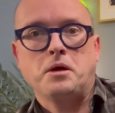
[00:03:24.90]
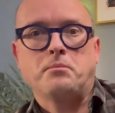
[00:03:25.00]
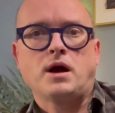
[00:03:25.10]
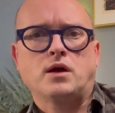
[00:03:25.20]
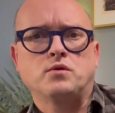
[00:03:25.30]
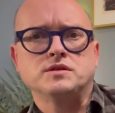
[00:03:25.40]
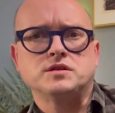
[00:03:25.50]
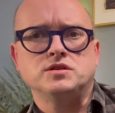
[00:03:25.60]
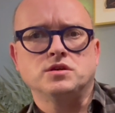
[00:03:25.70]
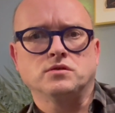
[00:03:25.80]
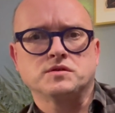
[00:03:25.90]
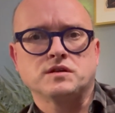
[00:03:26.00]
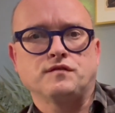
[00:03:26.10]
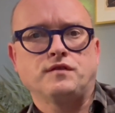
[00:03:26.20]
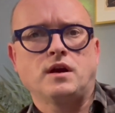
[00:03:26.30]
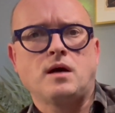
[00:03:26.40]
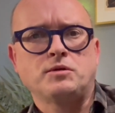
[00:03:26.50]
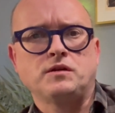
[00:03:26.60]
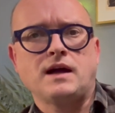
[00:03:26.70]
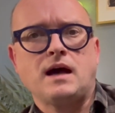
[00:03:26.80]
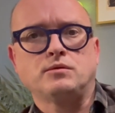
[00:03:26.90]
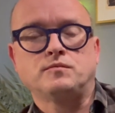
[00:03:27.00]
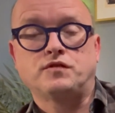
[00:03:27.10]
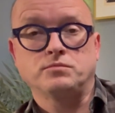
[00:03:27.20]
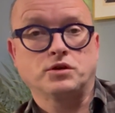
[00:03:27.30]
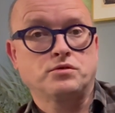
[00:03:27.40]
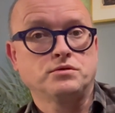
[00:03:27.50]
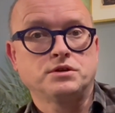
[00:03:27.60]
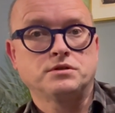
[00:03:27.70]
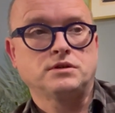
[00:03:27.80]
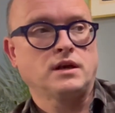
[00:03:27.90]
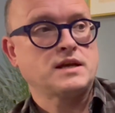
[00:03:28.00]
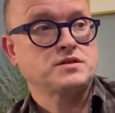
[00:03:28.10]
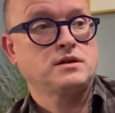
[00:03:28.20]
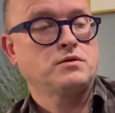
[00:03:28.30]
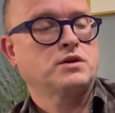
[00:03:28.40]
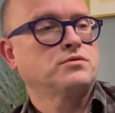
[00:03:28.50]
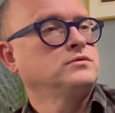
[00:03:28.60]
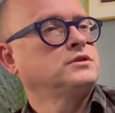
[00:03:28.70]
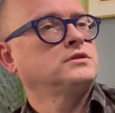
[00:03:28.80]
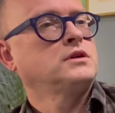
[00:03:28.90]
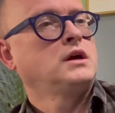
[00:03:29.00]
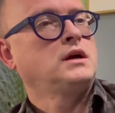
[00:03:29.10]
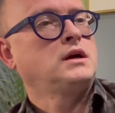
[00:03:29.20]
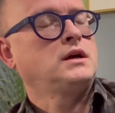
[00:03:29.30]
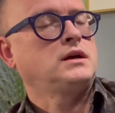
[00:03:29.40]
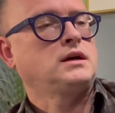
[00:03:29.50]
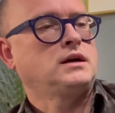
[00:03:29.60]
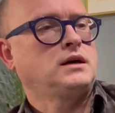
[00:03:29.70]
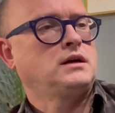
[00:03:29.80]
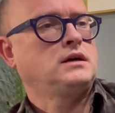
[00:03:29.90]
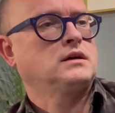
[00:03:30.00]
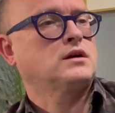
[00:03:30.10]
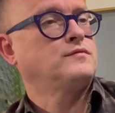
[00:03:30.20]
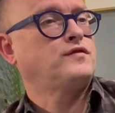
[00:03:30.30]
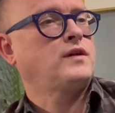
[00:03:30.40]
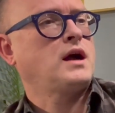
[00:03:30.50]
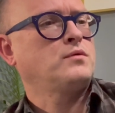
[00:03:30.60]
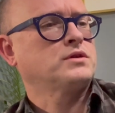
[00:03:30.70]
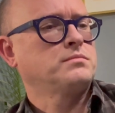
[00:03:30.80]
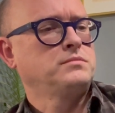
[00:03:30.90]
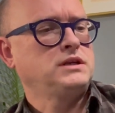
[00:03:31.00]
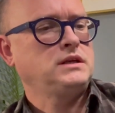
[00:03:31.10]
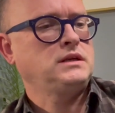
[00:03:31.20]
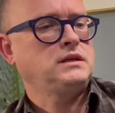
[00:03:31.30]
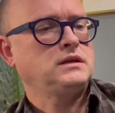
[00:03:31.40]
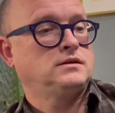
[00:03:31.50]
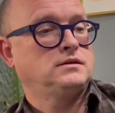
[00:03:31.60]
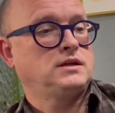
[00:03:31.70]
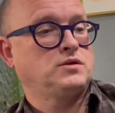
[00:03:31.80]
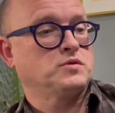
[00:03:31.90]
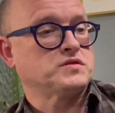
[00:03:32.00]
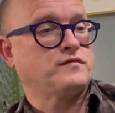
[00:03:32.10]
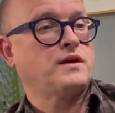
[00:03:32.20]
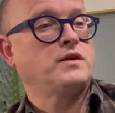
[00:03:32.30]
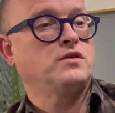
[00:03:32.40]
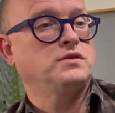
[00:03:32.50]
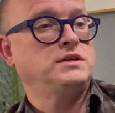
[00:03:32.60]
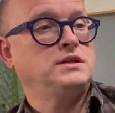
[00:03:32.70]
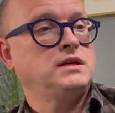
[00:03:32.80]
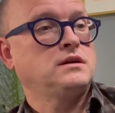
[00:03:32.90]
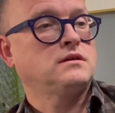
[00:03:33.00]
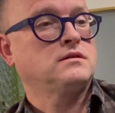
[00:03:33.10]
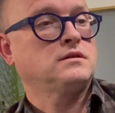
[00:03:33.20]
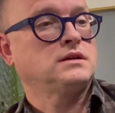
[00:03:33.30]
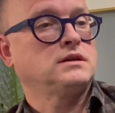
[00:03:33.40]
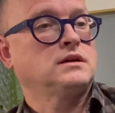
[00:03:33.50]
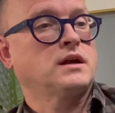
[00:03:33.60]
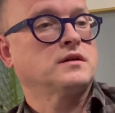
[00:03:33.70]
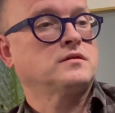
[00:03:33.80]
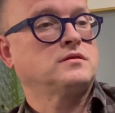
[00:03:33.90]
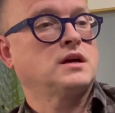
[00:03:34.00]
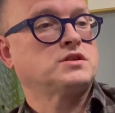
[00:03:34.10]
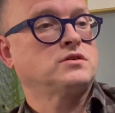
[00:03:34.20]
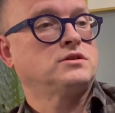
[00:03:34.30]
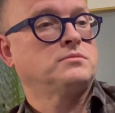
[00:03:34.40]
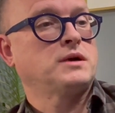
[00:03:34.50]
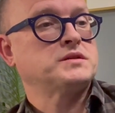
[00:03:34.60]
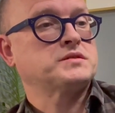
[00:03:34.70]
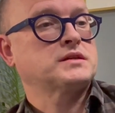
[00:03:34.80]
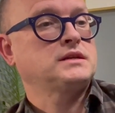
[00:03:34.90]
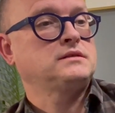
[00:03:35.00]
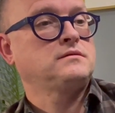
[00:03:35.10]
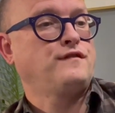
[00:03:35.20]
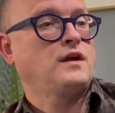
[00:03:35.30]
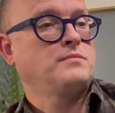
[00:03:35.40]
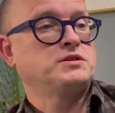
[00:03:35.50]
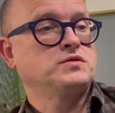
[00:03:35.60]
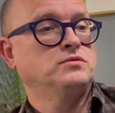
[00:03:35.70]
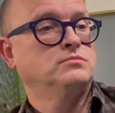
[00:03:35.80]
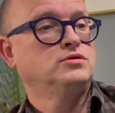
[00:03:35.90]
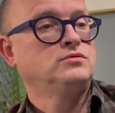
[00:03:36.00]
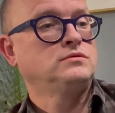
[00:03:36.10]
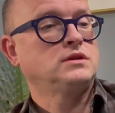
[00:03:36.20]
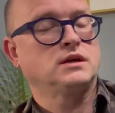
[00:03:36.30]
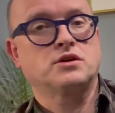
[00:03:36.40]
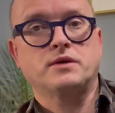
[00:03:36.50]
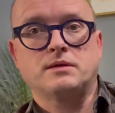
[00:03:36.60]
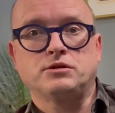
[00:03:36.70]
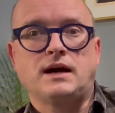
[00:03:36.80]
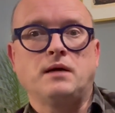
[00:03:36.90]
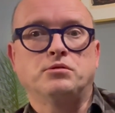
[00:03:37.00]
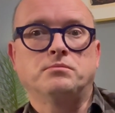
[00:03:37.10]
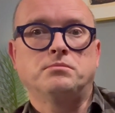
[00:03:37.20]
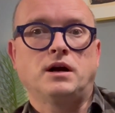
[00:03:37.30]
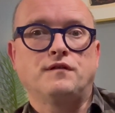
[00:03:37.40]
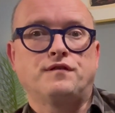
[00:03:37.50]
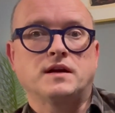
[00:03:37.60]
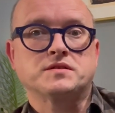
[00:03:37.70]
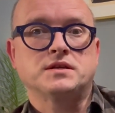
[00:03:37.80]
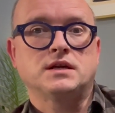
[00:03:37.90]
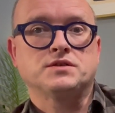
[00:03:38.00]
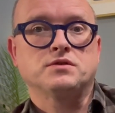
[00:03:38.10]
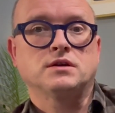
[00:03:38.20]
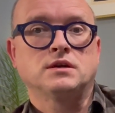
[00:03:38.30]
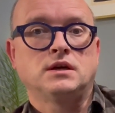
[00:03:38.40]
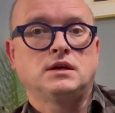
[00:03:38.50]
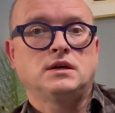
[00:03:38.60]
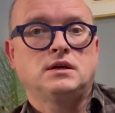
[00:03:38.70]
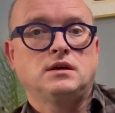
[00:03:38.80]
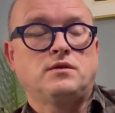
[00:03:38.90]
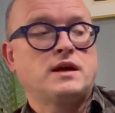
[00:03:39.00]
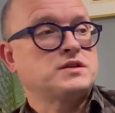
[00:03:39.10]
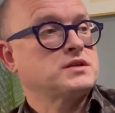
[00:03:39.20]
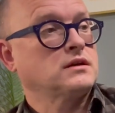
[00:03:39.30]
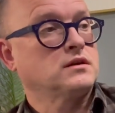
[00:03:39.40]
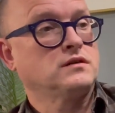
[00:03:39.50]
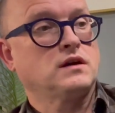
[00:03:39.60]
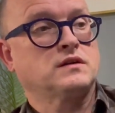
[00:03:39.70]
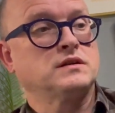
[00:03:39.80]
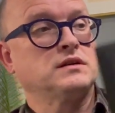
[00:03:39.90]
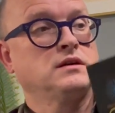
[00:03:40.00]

by Quincy Jones. A phenomenal album from the crooner, the legendary crooner, Come Fly With Me. It Was a Very Good Year. Got You Under My Skin. Fly Me to the Moon. Incredible album by Frank Sinatra, arranged and conducted